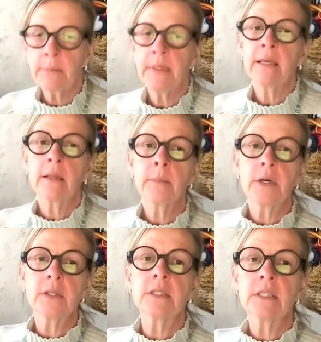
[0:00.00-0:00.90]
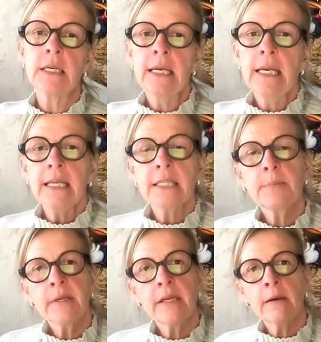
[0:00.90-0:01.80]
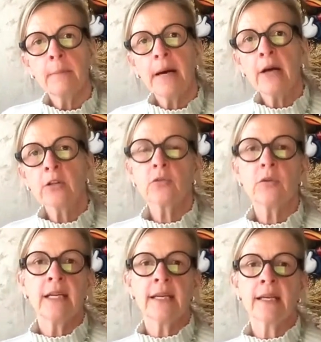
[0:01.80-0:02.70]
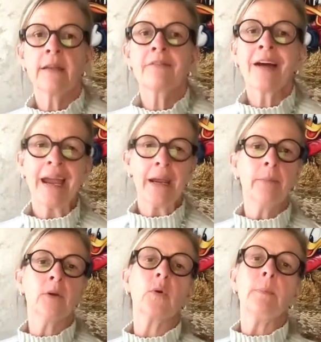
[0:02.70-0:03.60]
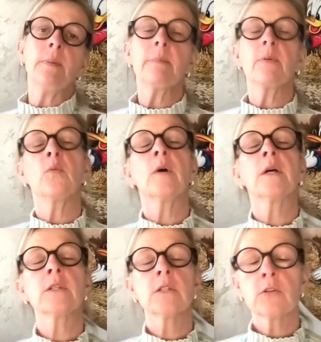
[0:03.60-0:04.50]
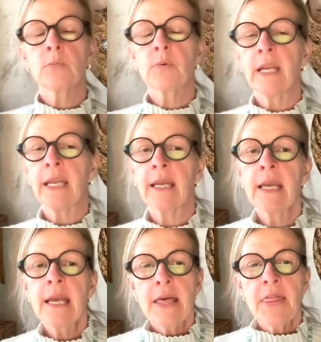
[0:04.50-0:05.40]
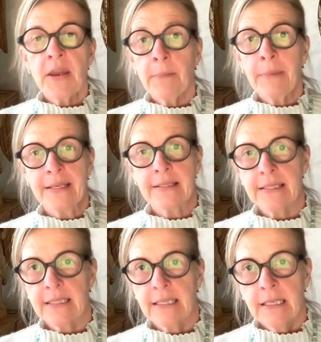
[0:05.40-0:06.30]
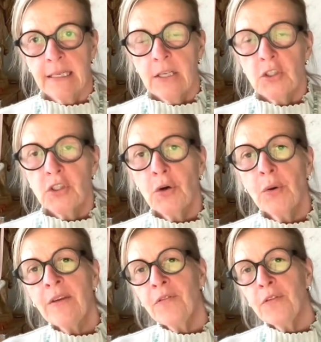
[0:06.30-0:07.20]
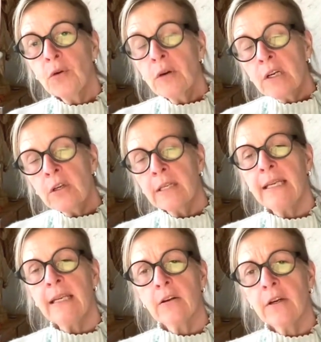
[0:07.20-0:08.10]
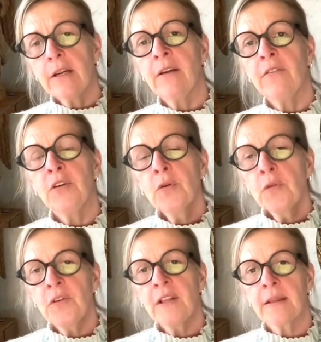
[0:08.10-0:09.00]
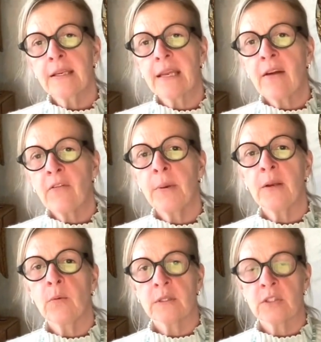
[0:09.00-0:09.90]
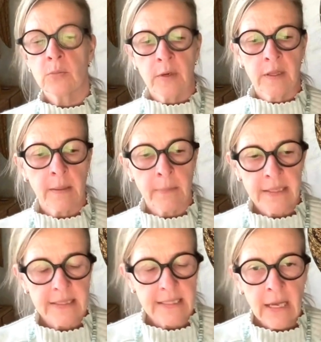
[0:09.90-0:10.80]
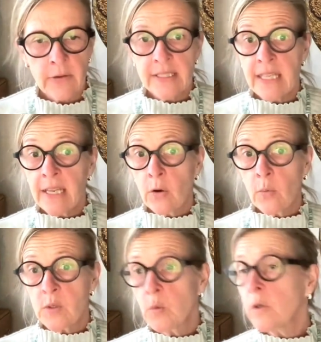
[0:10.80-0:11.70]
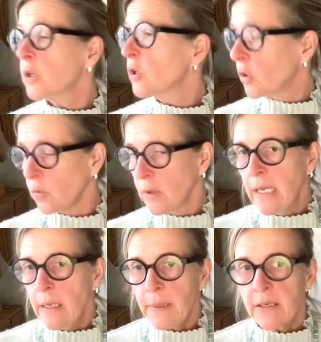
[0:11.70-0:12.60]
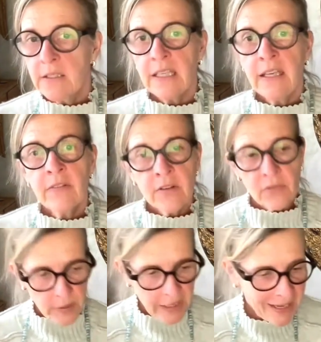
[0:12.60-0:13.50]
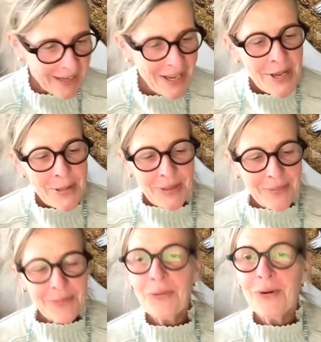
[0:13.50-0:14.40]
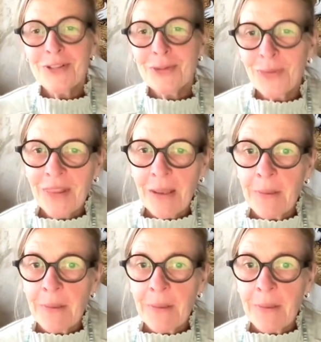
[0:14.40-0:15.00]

being the boss. It's about creating an environment where people want to bring their best. So if you're a good leader, if you feel that everybody wants to bring their best, now does that always work? No, because even if people want to bring their